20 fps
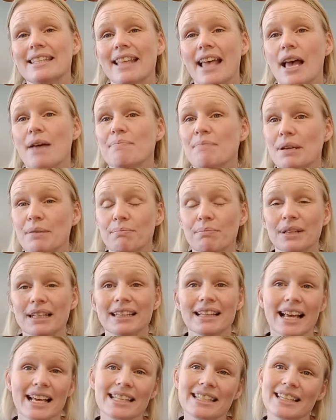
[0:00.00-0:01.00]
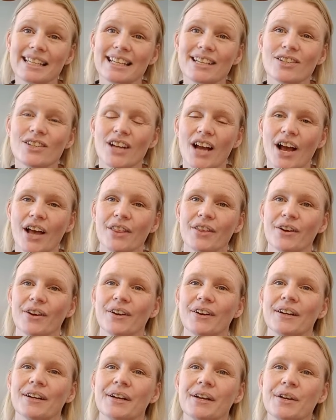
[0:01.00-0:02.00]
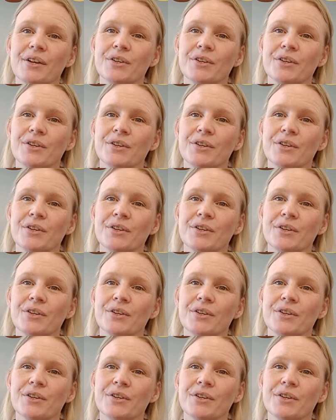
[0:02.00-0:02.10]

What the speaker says: them and bless each other